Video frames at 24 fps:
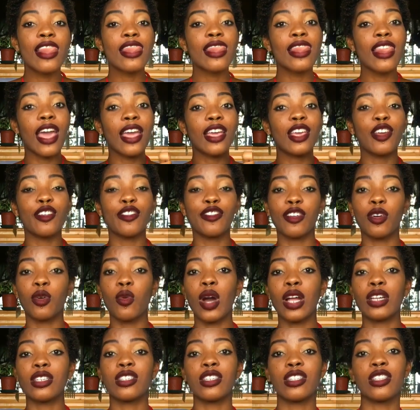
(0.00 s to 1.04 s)
Thank you for
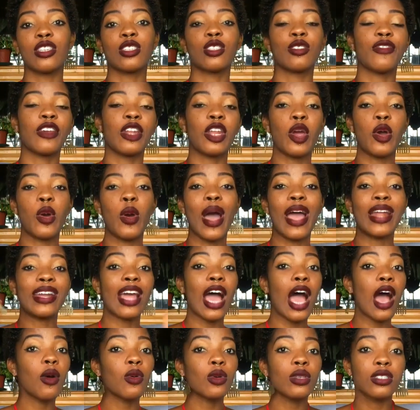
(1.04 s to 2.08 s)
watching this video and
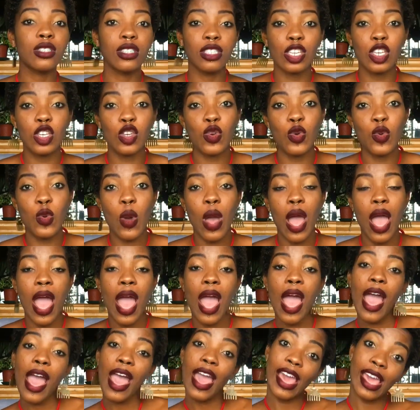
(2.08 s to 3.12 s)
I will see you
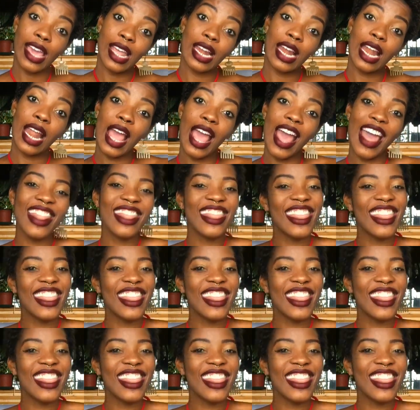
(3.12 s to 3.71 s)
in